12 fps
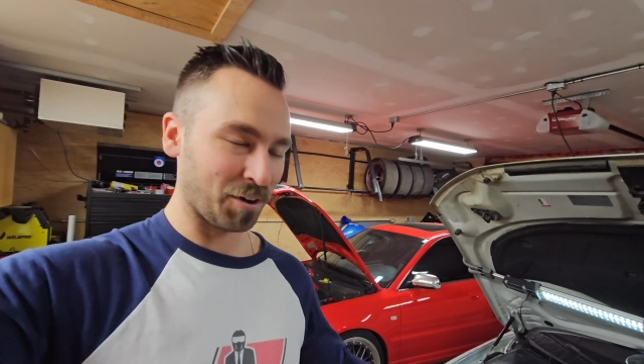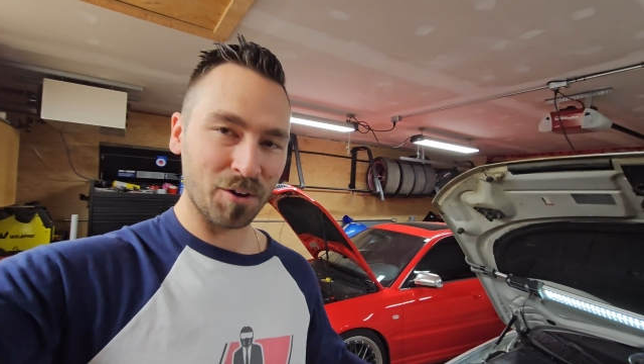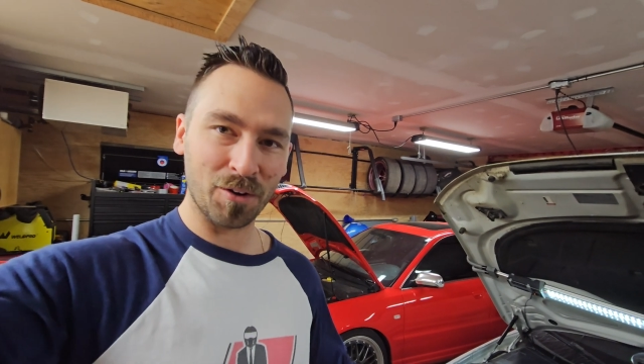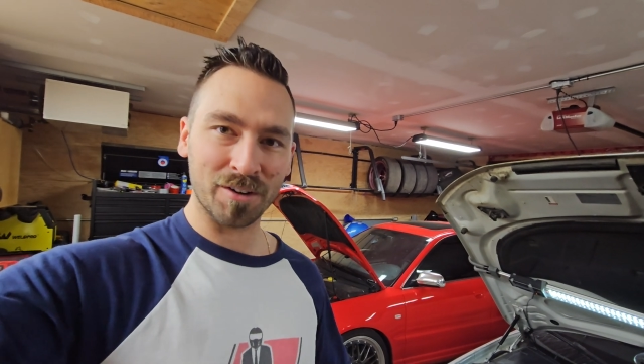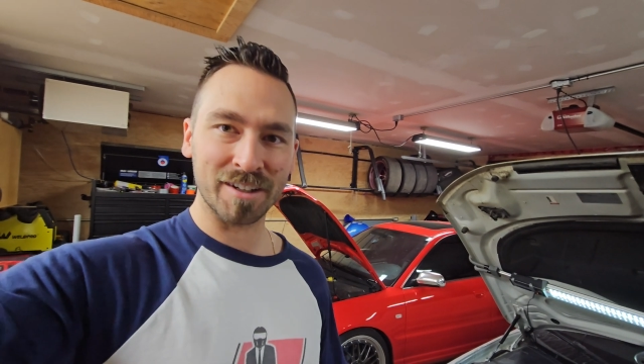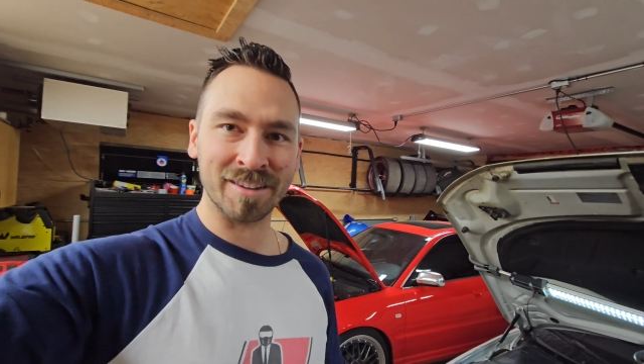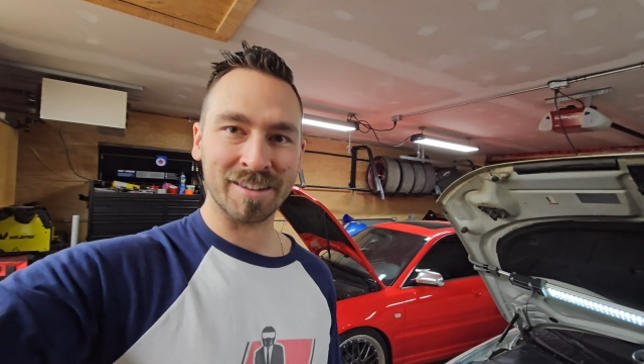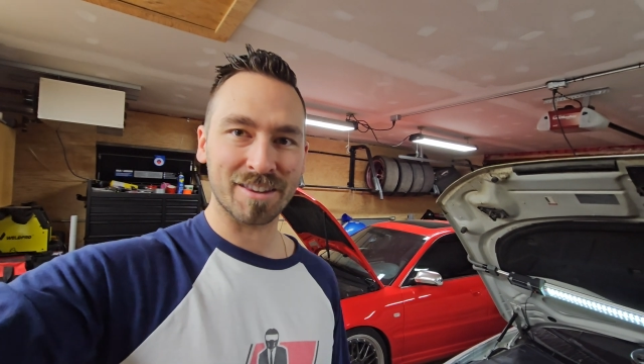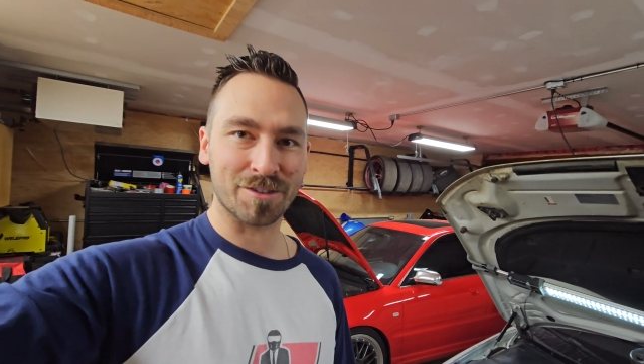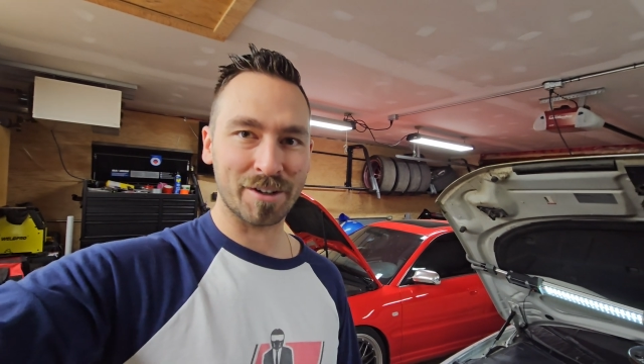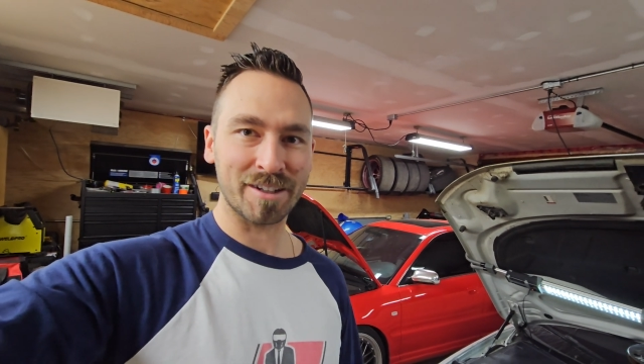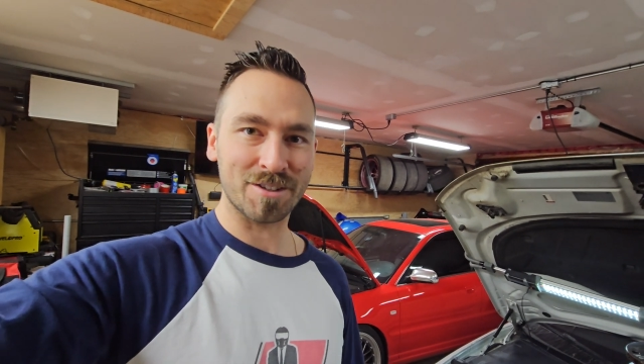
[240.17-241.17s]
going in the
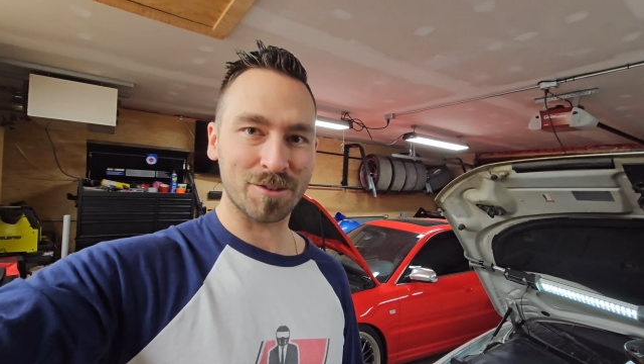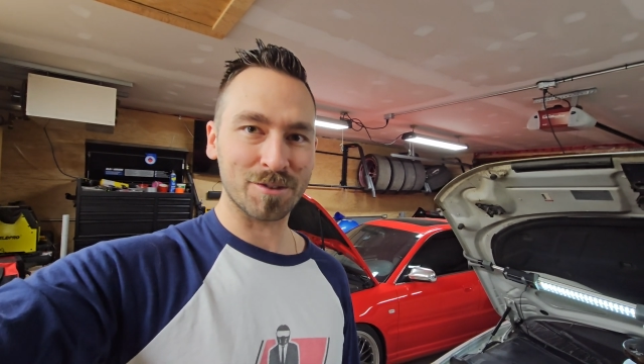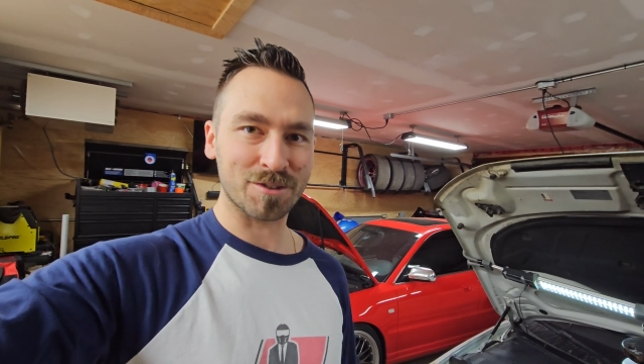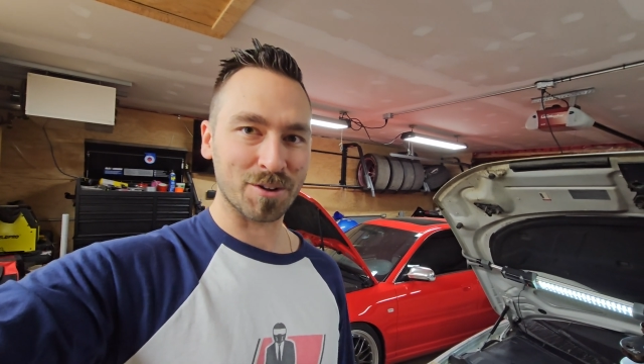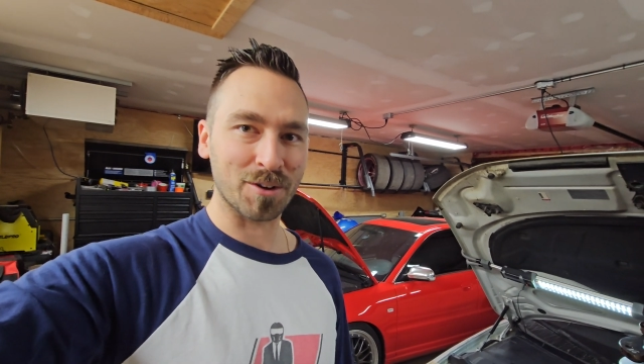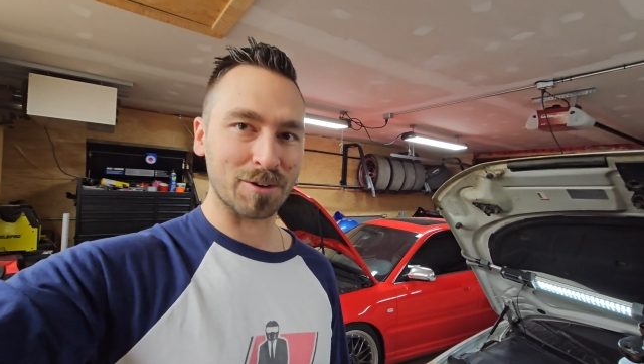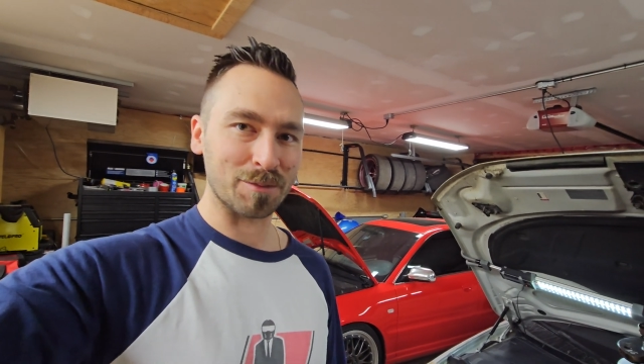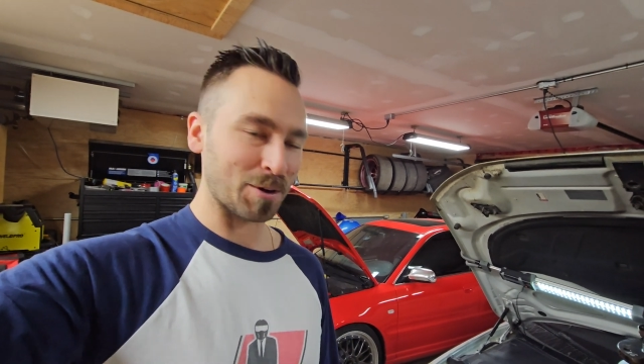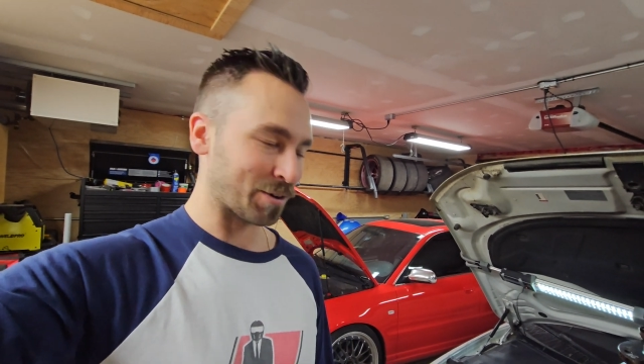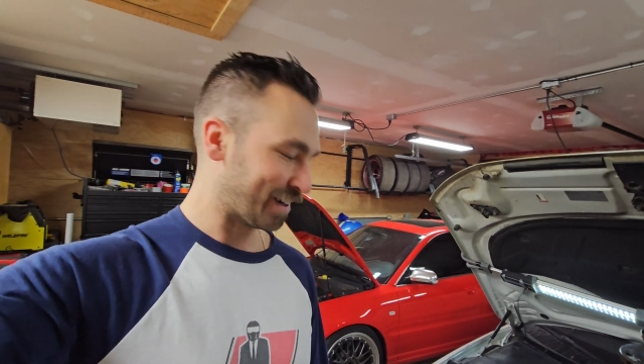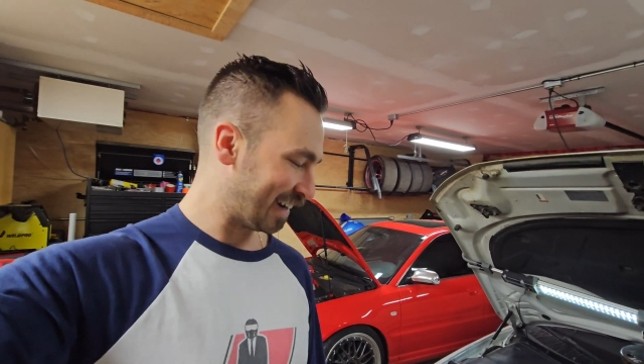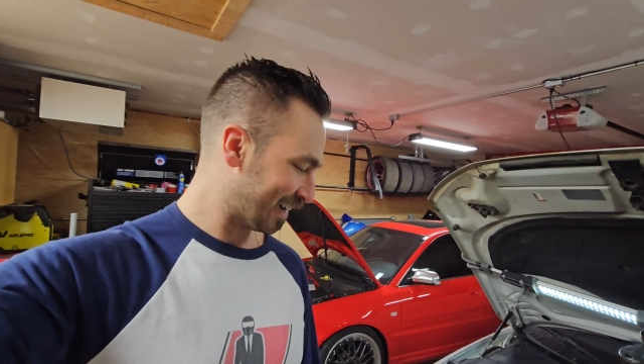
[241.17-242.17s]
3.0t stroker
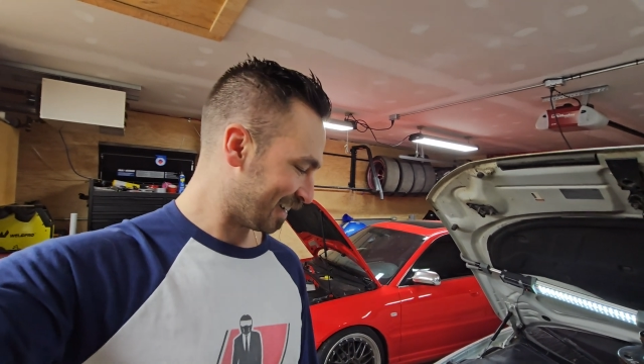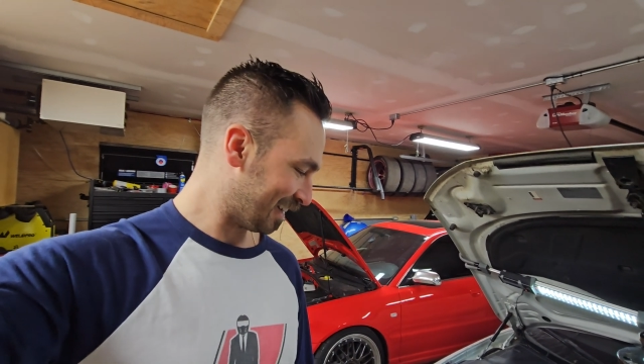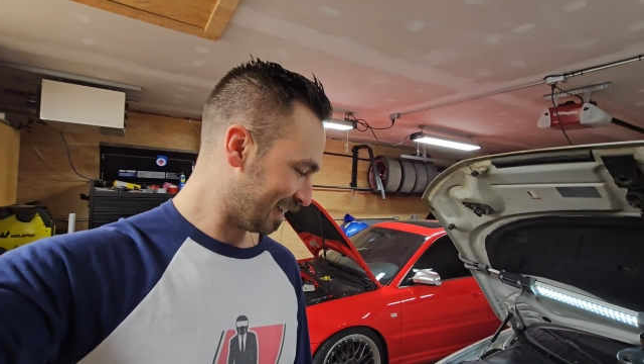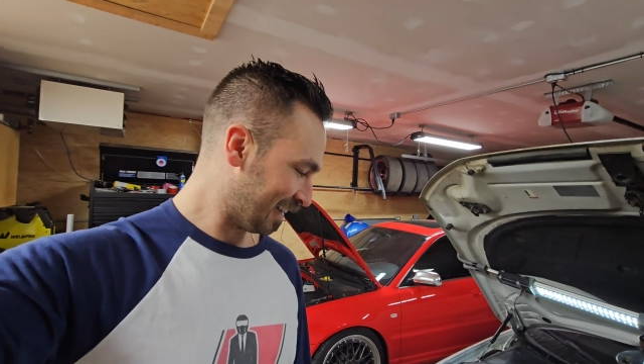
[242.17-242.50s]
motor here.